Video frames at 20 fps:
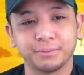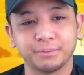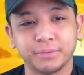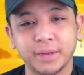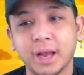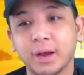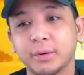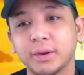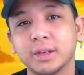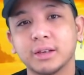
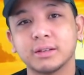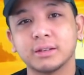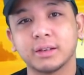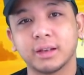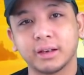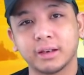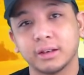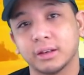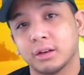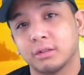now he's,
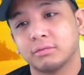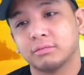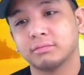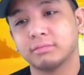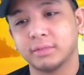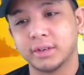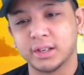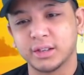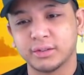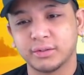like, you know,
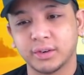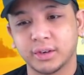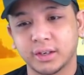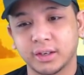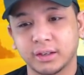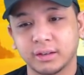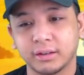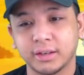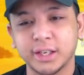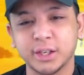
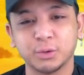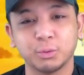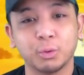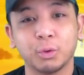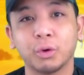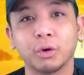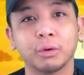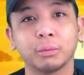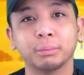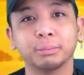he's
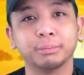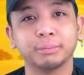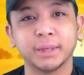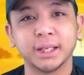warm